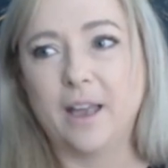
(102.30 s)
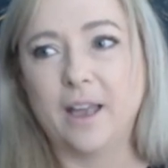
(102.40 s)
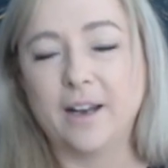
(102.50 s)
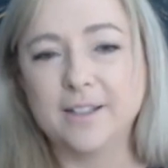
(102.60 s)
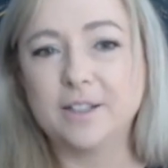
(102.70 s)

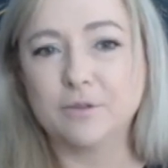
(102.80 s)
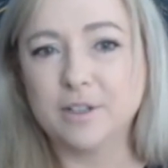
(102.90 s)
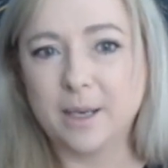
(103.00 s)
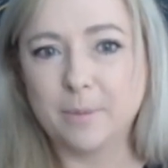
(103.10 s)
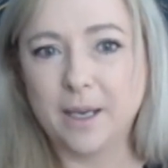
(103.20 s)
I still
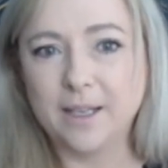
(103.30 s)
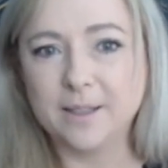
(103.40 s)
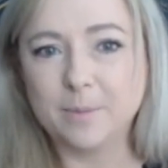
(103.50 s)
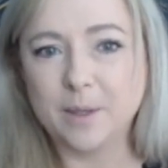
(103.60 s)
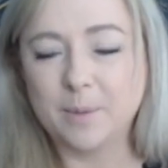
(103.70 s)
shake my head
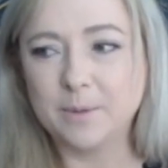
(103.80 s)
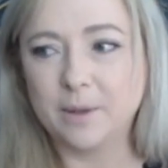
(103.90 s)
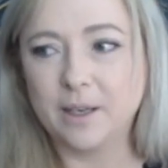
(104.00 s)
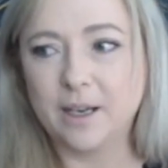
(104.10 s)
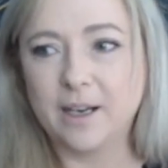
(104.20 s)
sometimes
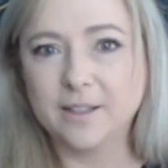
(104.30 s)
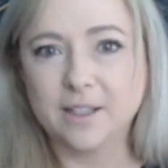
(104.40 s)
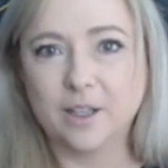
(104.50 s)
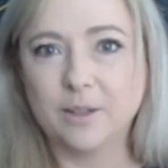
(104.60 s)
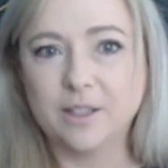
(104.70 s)
when I ask
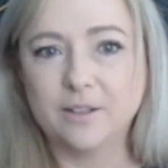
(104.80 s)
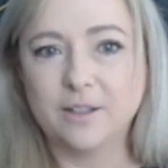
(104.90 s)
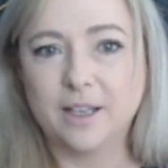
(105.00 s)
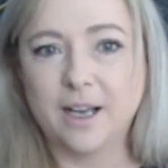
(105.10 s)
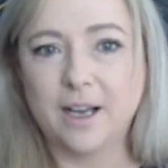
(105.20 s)
a question to
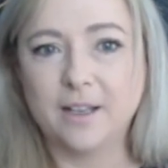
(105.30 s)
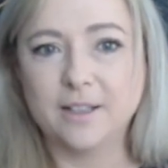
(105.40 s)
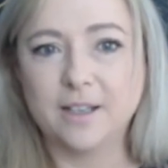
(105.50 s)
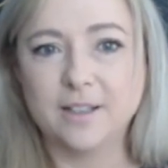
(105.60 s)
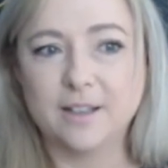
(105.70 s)
the cards
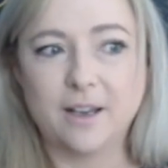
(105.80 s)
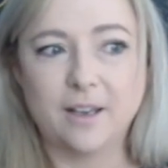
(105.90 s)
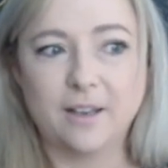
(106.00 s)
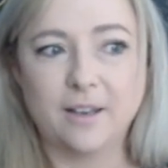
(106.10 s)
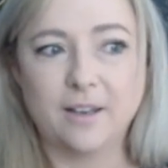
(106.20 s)
and it's
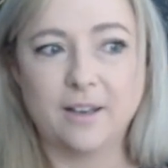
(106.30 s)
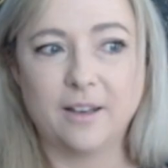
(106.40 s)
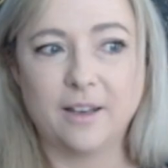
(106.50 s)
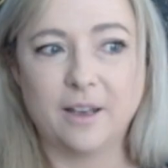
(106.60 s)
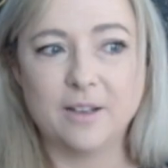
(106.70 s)
like
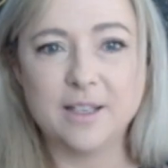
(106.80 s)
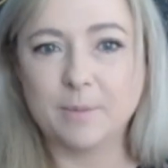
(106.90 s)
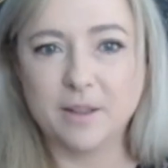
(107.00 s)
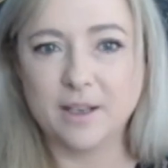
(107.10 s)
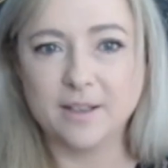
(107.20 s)
some
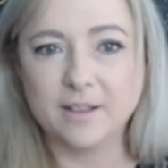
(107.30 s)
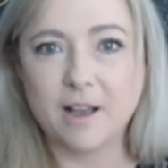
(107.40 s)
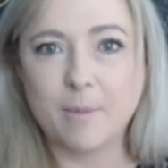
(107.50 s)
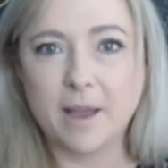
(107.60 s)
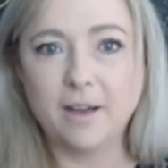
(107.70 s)
of the things that
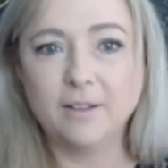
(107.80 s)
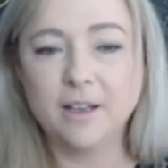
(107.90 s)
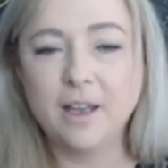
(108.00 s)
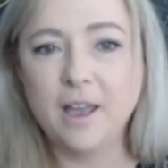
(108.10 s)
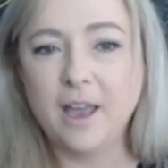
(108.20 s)
come out.
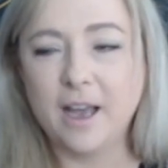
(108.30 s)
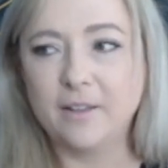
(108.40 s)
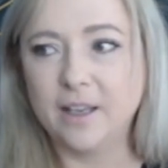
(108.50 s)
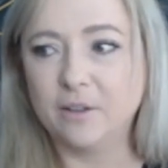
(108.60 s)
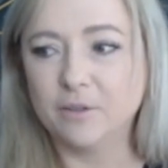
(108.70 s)

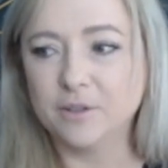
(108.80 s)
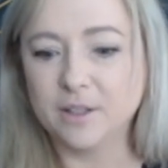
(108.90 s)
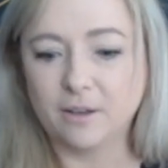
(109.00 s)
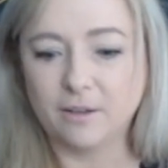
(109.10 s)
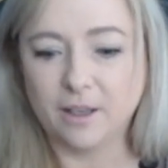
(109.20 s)
And then
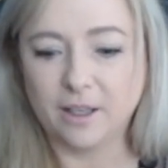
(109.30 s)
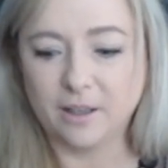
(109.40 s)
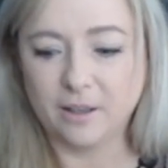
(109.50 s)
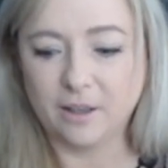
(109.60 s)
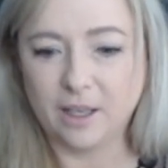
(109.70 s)
also
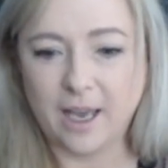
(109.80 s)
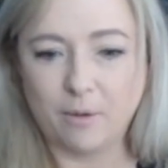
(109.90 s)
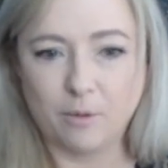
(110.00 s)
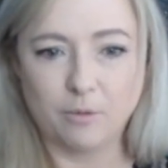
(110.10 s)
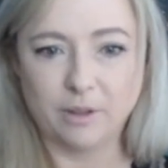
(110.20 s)
like
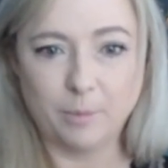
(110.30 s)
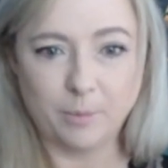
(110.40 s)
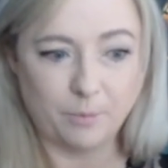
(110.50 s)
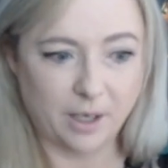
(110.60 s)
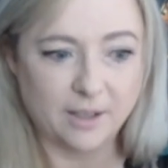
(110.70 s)
how all the
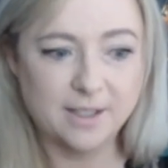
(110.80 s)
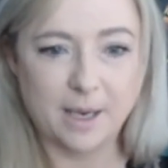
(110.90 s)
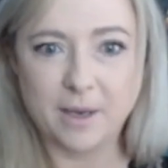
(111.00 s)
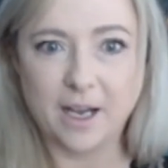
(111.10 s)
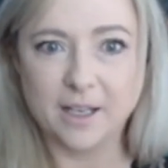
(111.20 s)

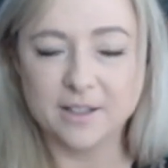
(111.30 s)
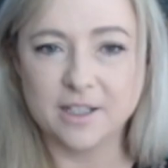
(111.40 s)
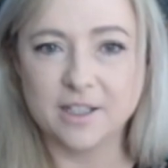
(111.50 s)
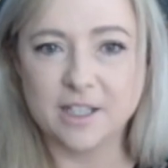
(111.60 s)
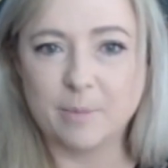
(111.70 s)
same cards
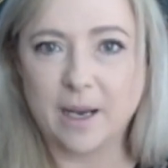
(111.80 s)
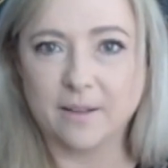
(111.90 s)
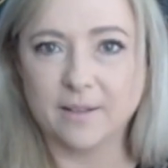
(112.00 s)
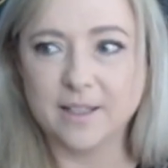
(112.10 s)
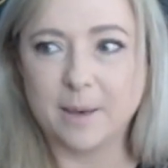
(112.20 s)
just jump
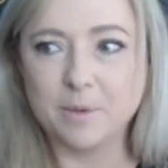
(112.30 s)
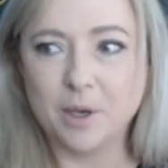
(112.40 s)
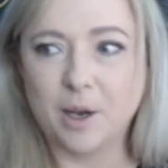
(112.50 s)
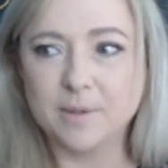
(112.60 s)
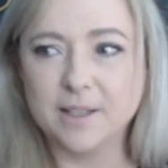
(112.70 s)
out at the same time.